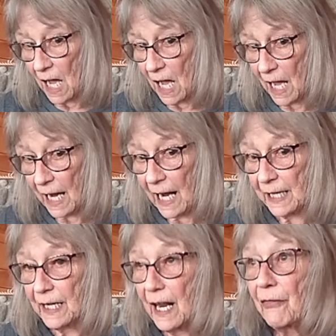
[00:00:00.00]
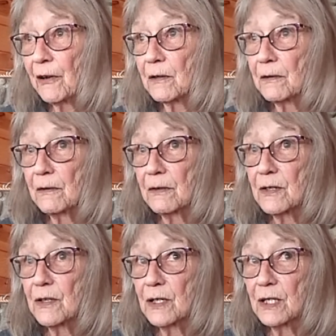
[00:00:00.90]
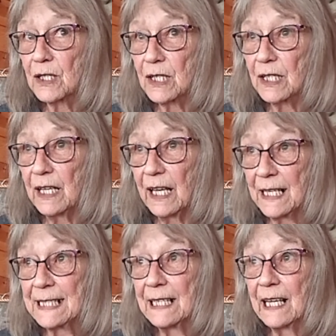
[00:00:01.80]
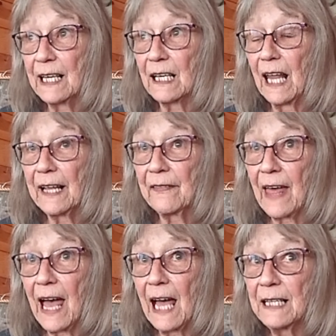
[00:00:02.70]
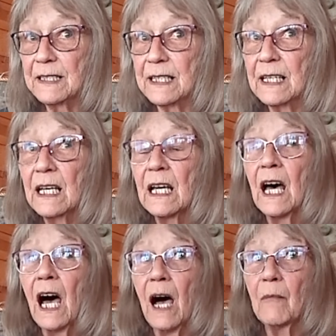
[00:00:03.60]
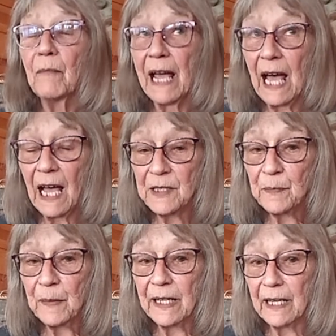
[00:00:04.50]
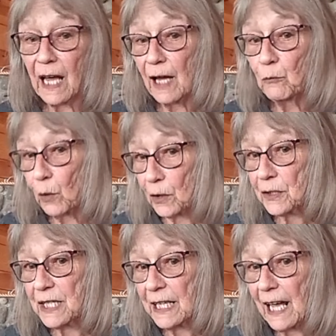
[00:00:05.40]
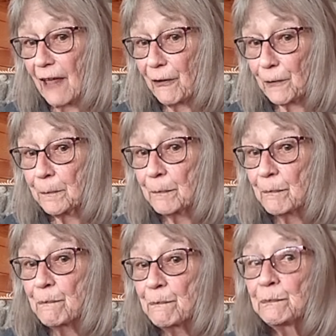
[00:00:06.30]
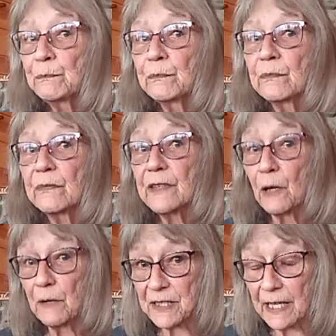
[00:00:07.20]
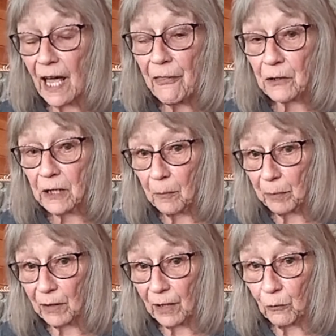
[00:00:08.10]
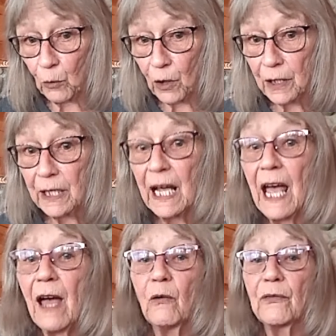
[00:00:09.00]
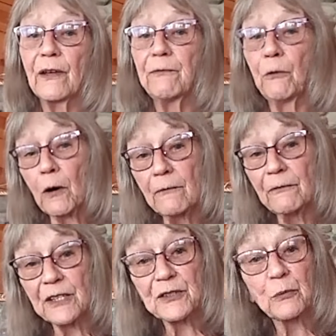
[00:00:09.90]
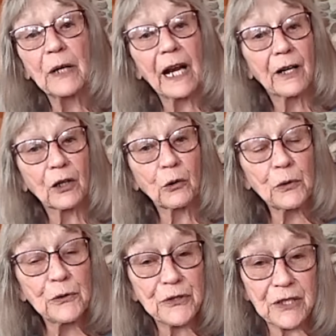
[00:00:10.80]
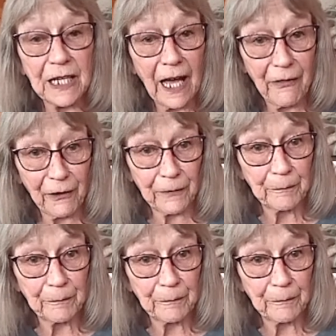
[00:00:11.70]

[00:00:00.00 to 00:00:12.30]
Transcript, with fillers: I had another incident like that. My husband and I worked together. There was another couple at work. The four of us went on a cruise together.